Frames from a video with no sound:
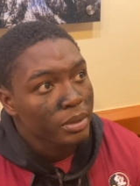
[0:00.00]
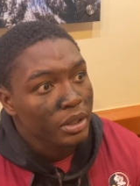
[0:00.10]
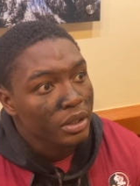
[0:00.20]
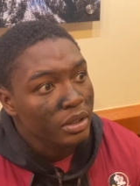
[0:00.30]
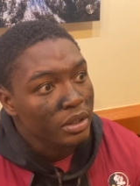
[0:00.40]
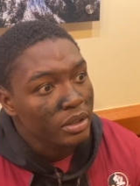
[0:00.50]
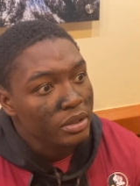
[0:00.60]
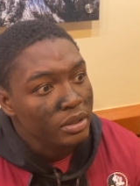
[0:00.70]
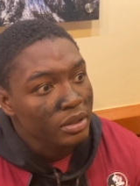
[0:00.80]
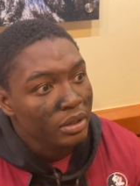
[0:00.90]
because
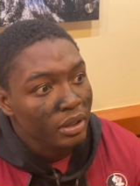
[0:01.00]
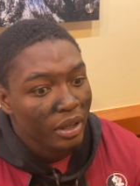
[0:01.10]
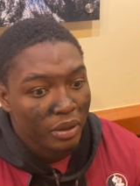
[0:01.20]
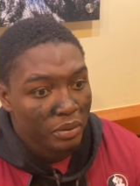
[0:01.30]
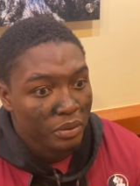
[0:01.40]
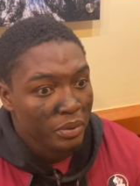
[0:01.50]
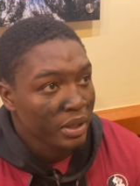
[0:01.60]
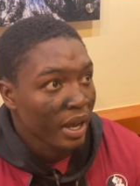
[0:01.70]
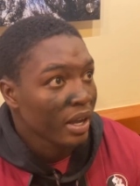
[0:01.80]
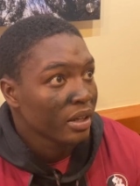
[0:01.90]
like we
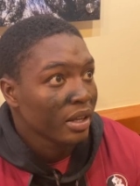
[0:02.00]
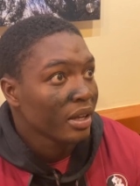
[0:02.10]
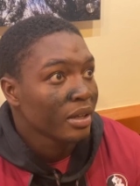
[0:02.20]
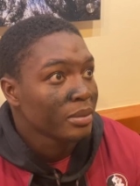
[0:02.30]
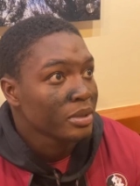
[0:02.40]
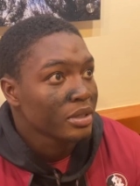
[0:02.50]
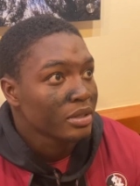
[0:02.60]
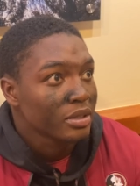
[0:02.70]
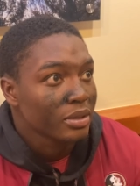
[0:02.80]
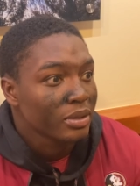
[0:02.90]
had the games,
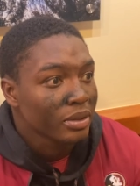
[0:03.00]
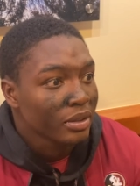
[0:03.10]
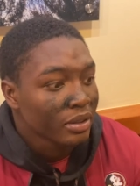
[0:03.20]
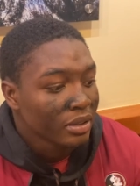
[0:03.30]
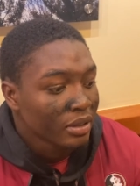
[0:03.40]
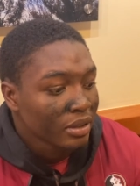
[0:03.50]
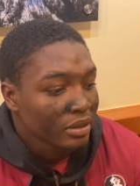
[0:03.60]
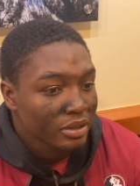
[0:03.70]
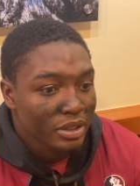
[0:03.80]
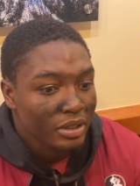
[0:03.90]
so
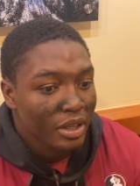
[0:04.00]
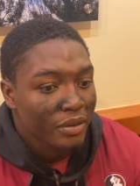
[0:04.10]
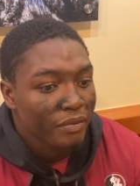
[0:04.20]
just gotta